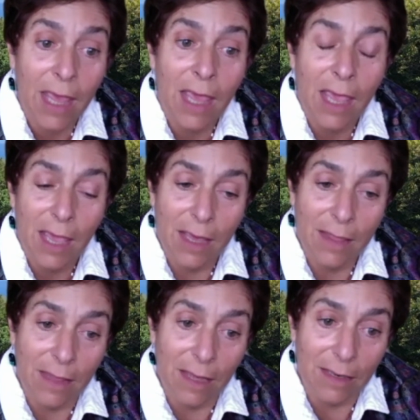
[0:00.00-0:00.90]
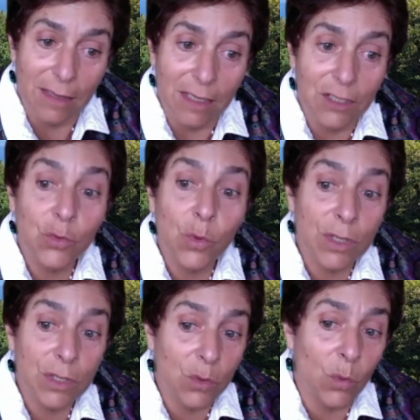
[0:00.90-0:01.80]
and that this was the
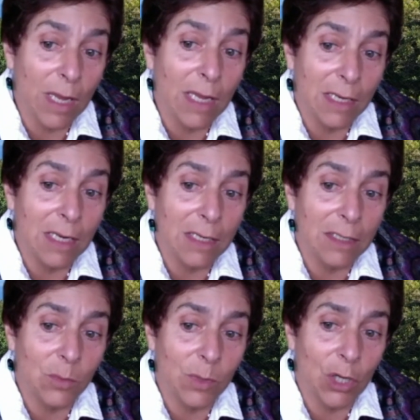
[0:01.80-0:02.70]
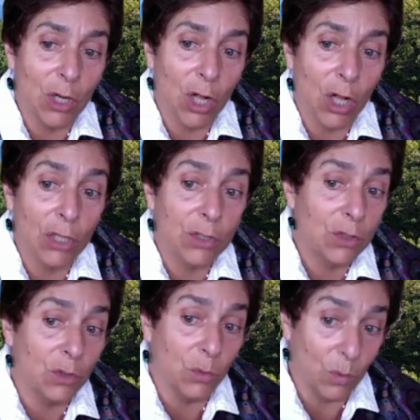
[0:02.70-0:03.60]
way it needed to be called to
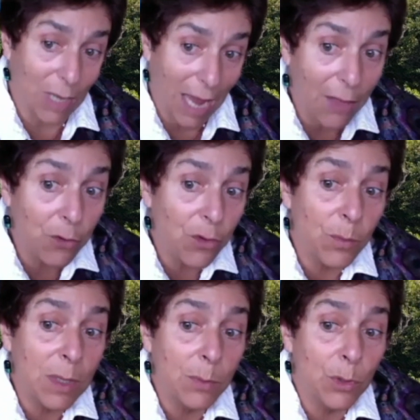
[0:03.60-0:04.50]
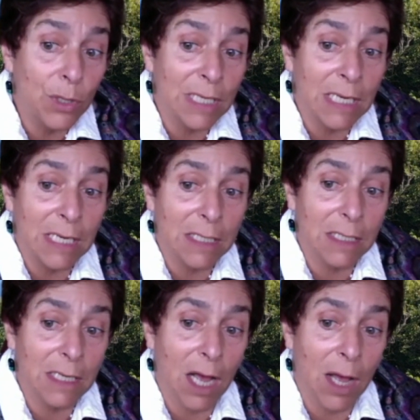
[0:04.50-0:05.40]
gather the people that needed to
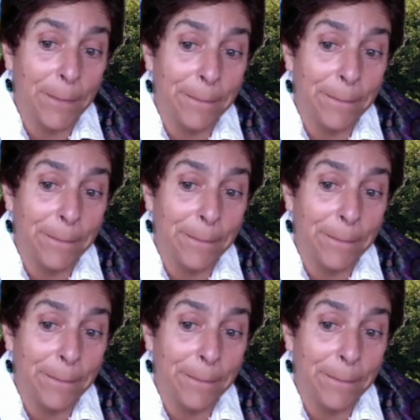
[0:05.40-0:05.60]
come.